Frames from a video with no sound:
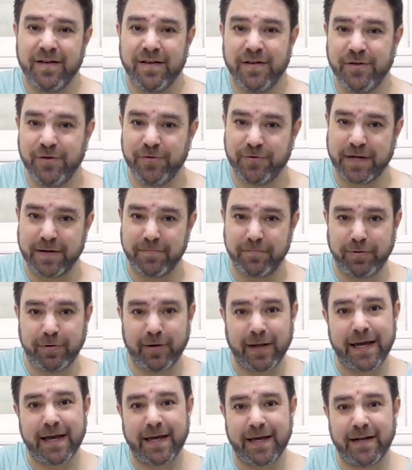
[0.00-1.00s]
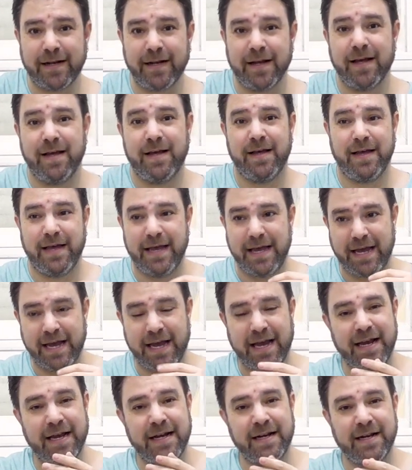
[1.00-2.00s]
you can play it
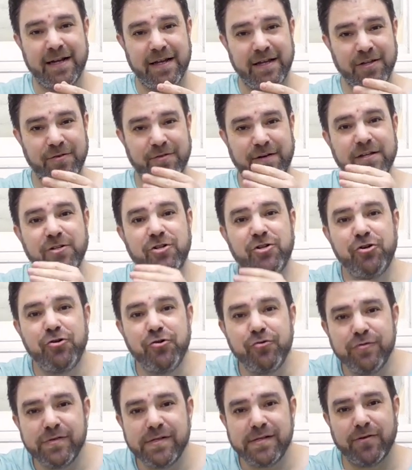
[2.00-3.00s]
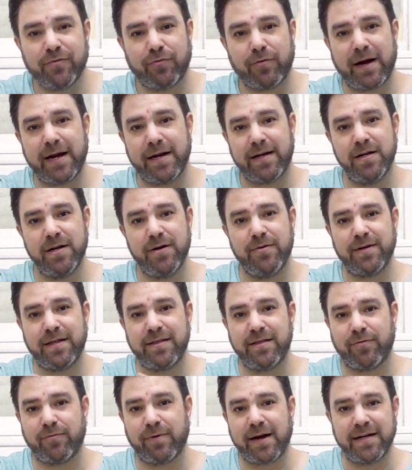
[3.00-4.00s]
and you can choose the right note
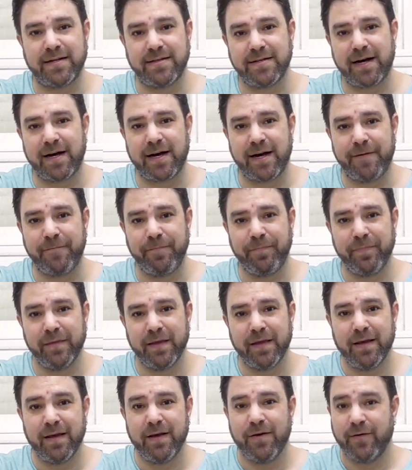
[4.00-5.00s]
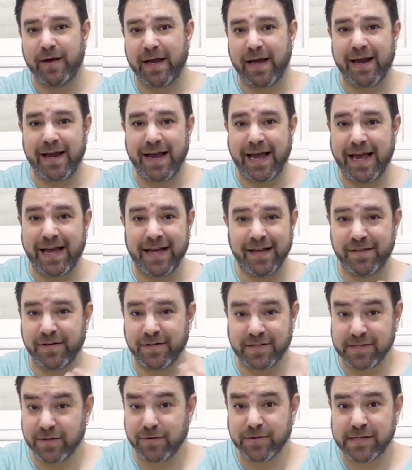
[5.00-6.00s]
at the right time, okay? And
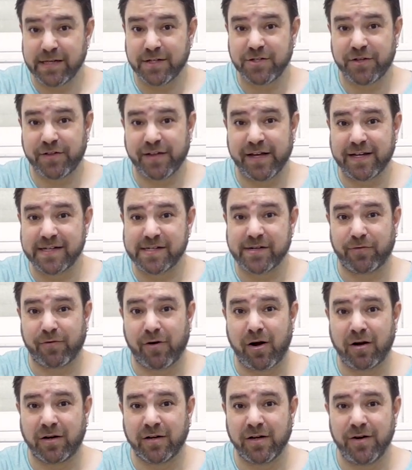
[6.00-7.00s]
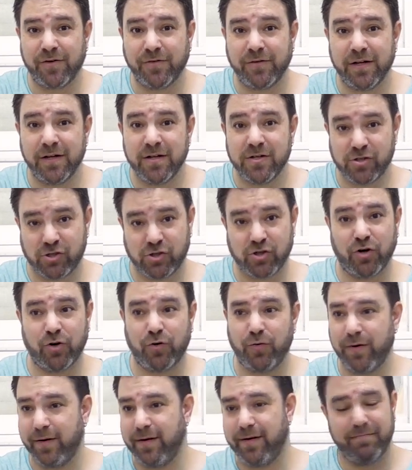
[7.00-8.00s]
there's no such thing as a wrong note,
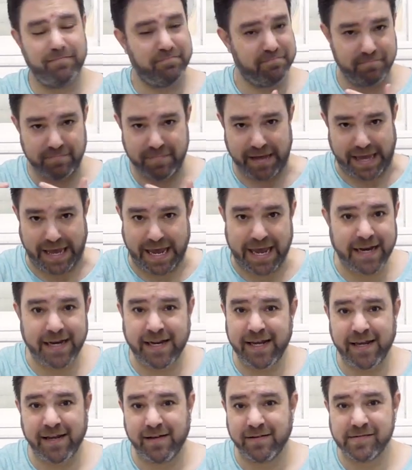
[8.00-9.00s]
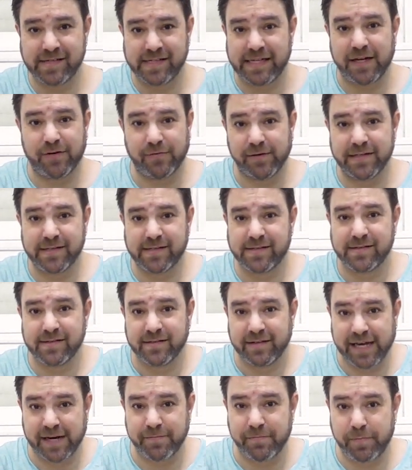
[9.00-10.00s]
so any
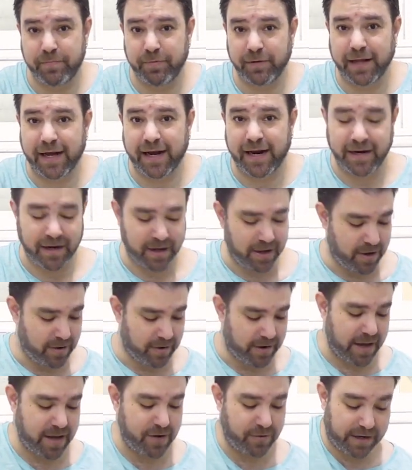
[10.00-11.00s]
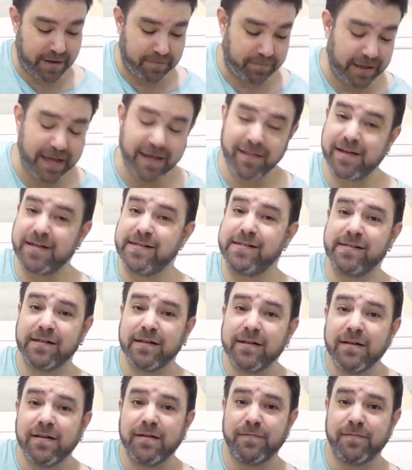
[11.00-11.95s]
sequence can be played, okay? You can play this,